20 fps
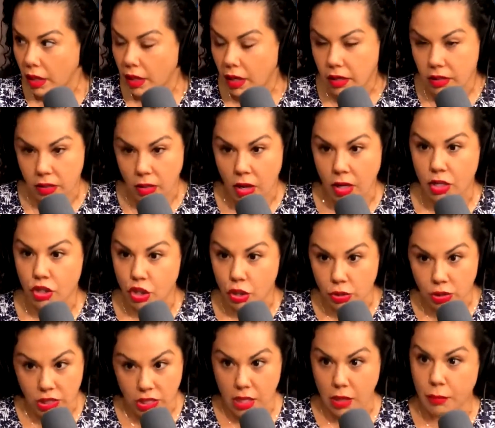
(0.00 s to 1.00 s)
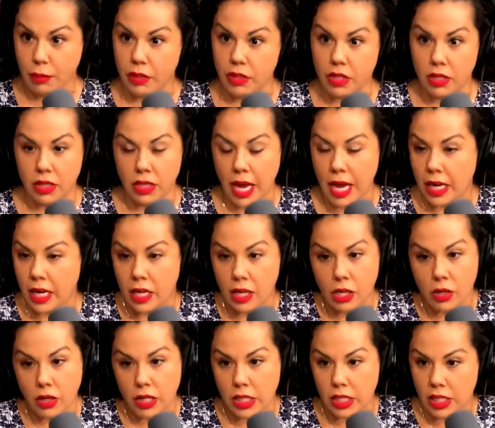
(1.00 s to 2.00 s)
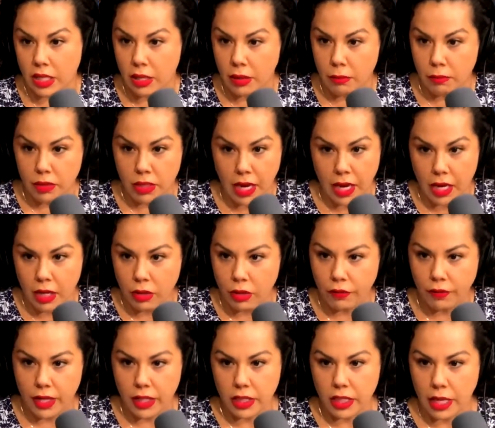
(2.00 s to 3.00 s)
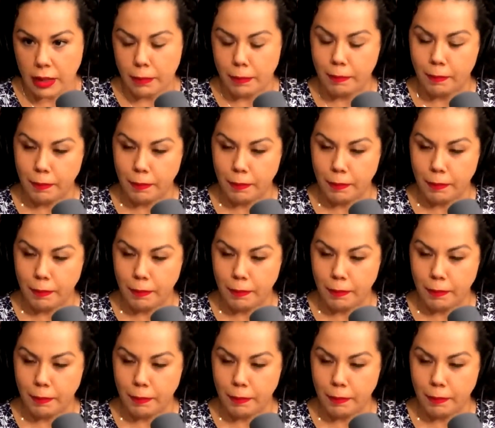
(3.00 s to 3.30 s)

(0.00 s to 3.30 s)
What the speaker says: As long as you see the person sign it, you could see them sign it through FaceTime.